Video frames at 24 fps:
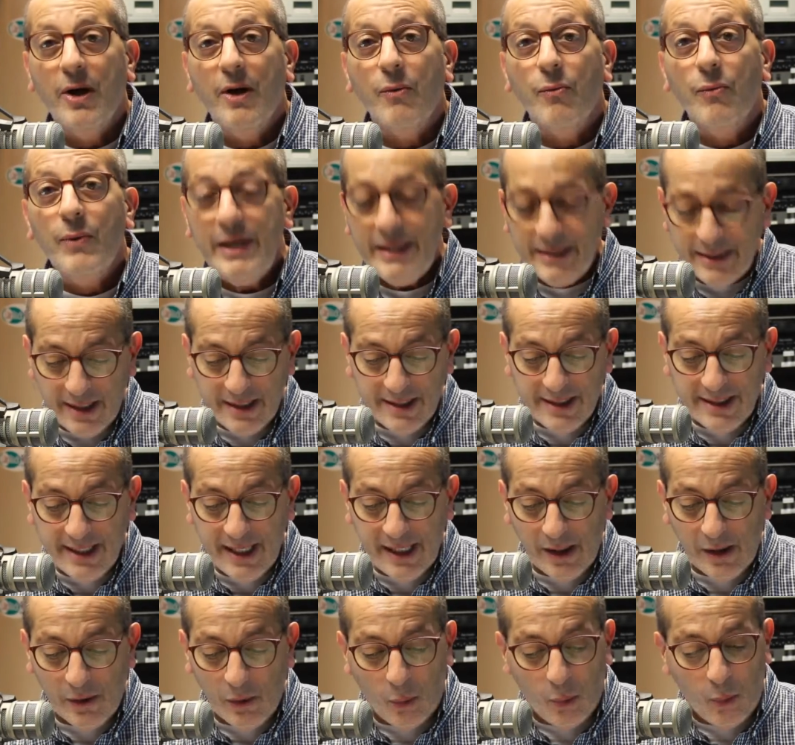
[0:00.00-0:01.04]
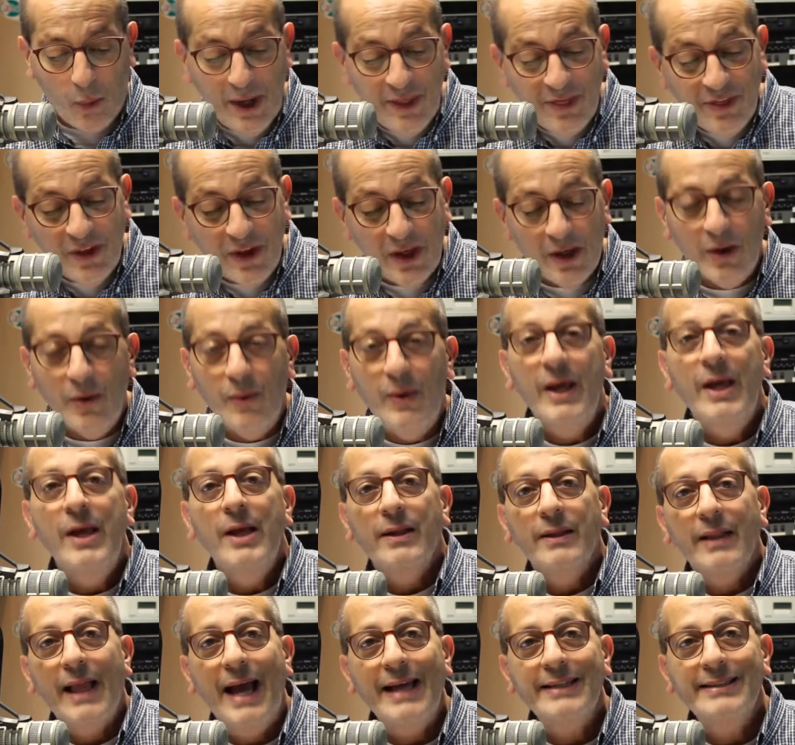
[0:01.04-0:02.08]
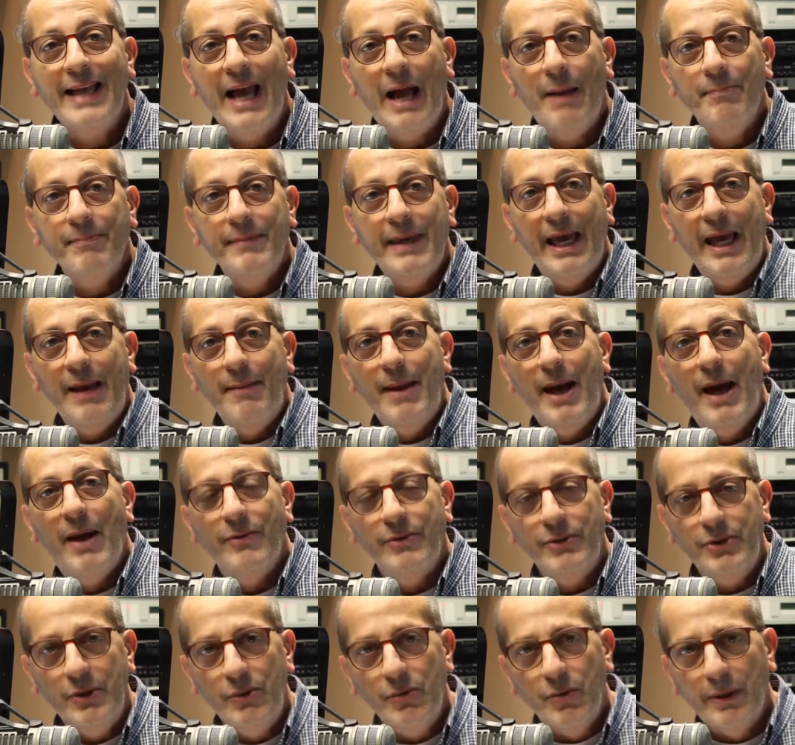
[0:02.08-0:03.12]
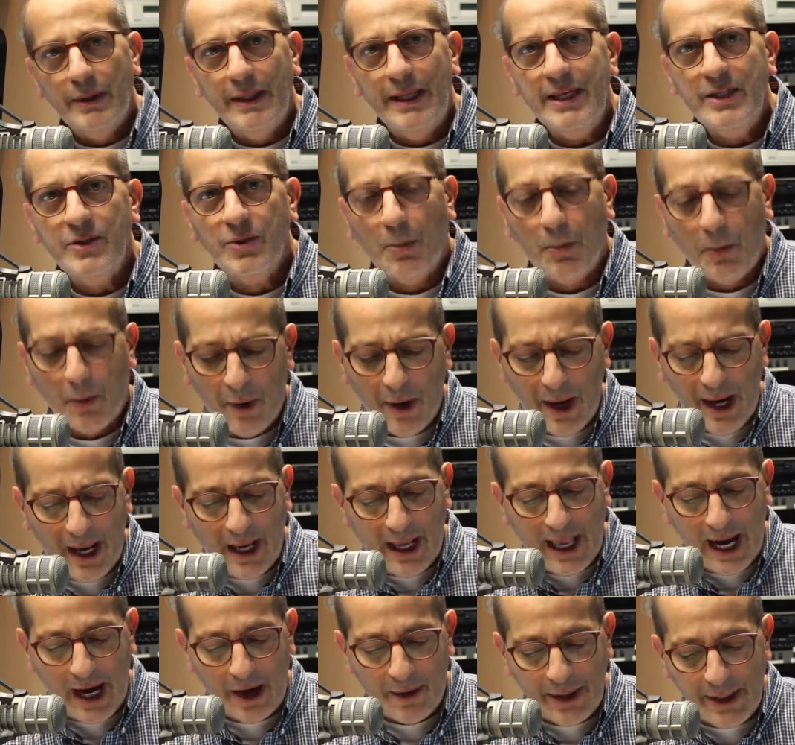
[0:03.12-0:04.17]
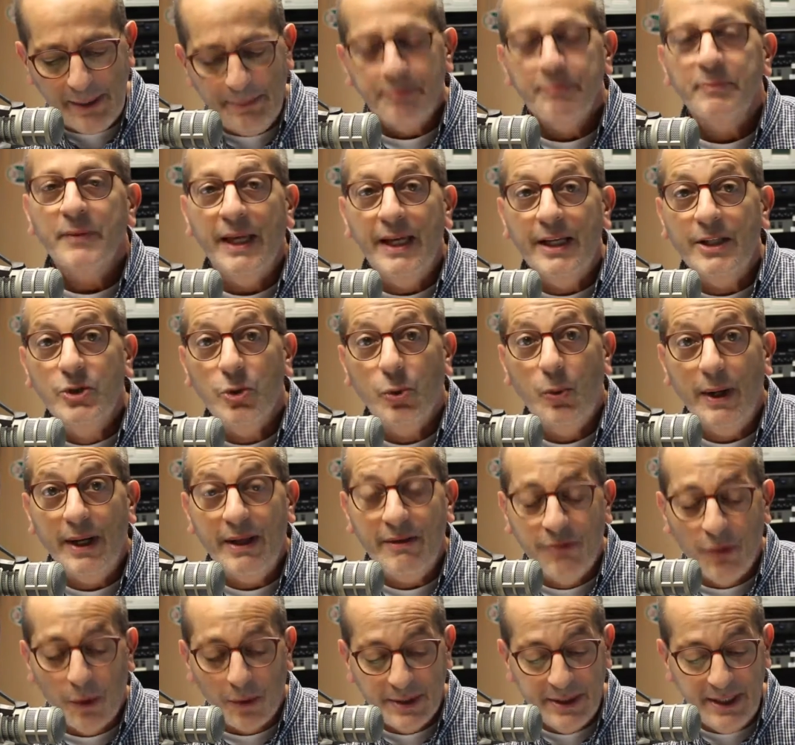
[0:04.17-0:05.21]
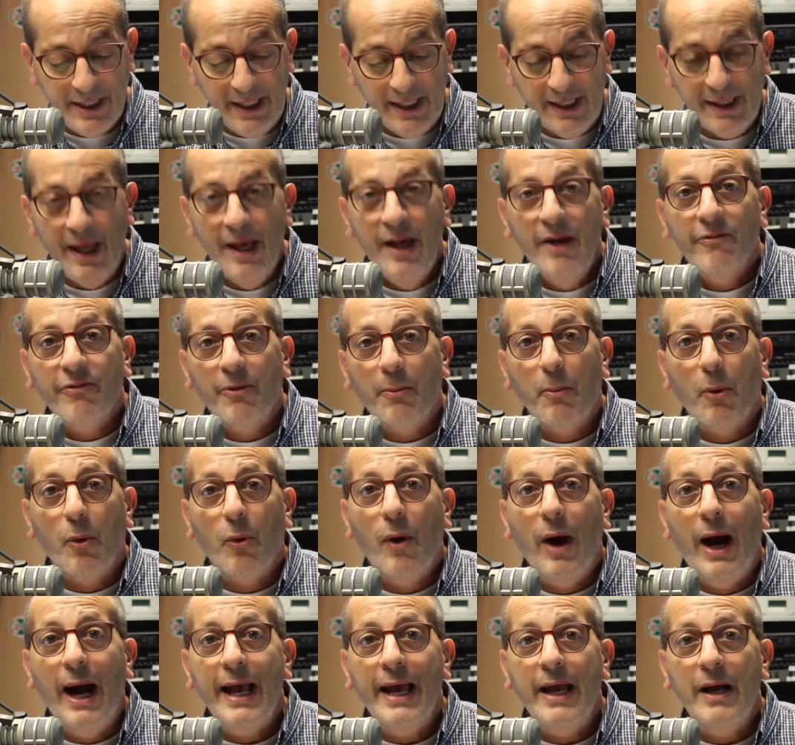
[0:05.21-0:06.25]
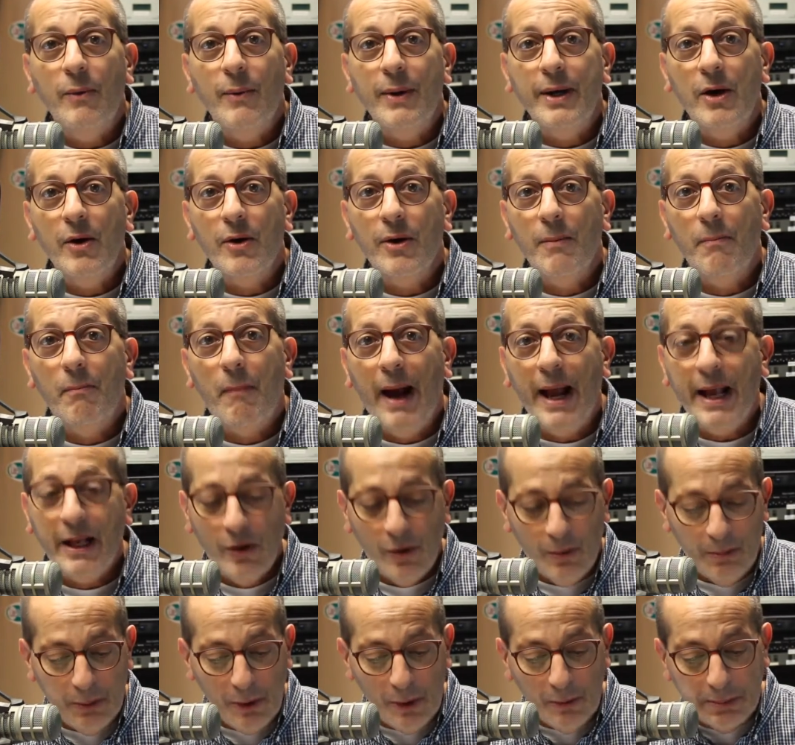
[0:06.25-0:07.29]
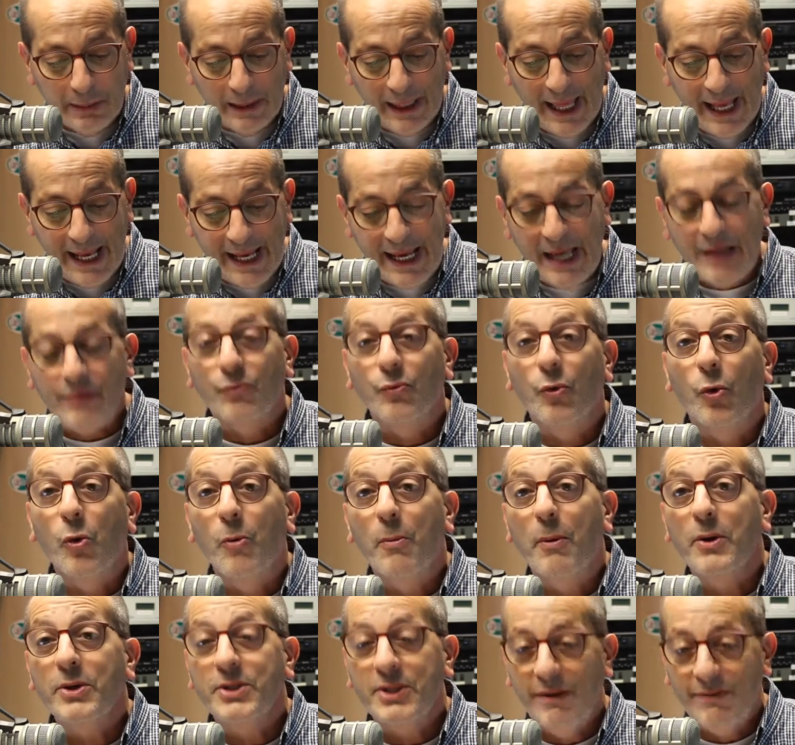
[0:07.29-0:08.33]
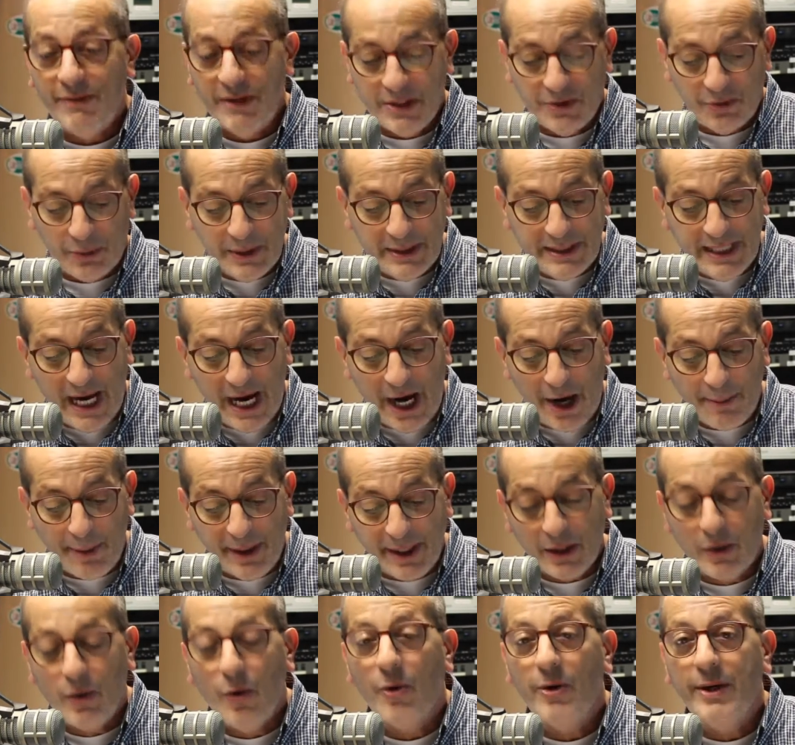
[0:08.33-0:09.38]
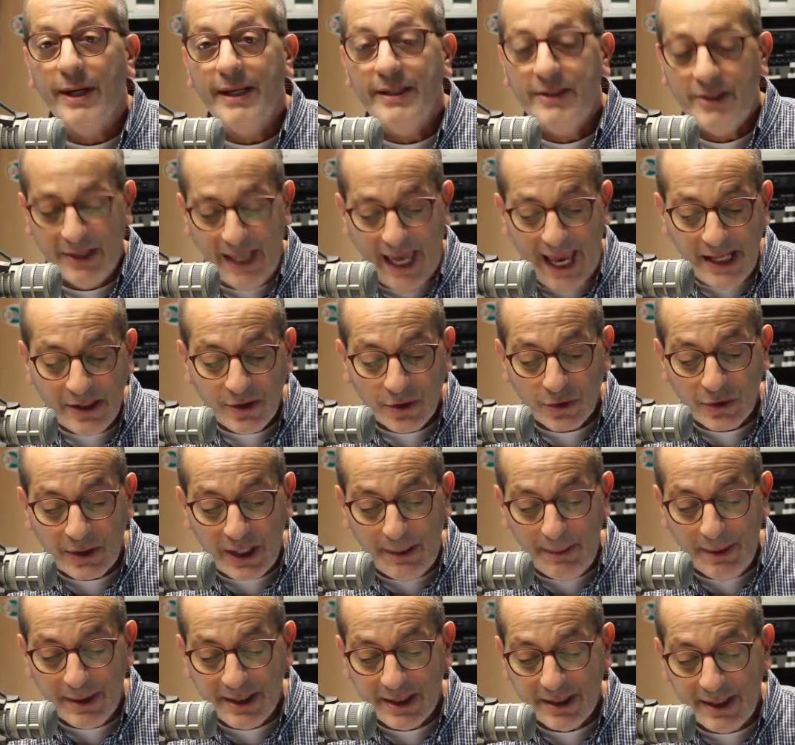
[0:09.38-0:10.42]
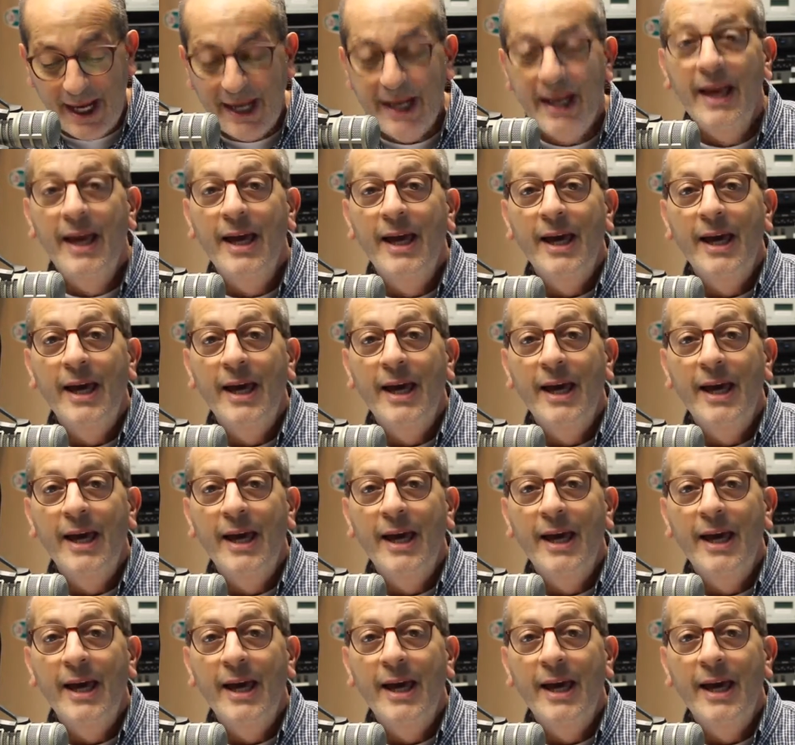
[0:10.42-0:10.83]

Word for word: her recent single, With You. Last album came out, new release from Mariah Carey in 2014. From Mariah, we go to Michael Bublé and rumors of his retirement. According to Entertainment Tonight,